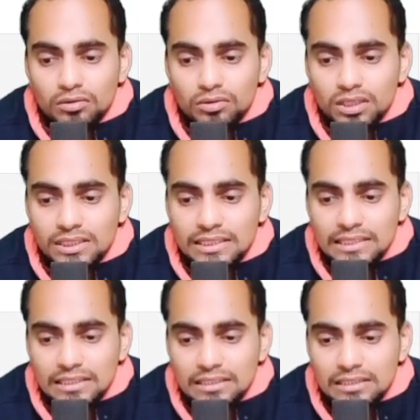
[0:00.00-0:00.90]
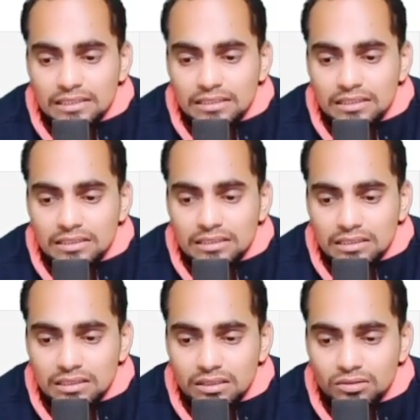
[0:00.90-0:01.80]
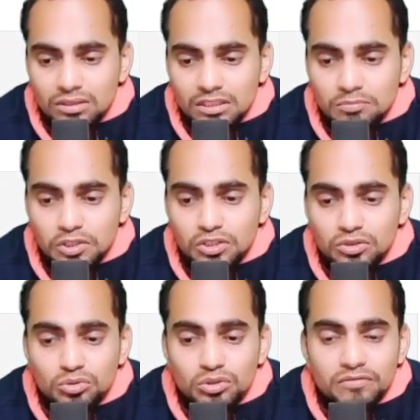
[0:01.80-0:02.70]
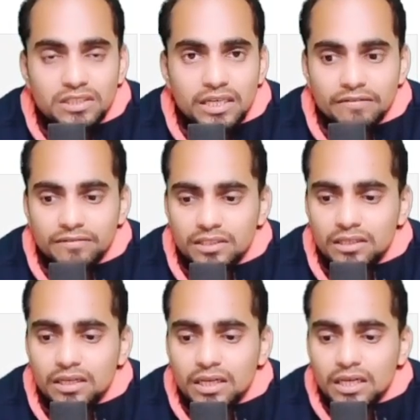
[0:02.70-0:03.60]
Okay, see this is the suspicious code which I have written.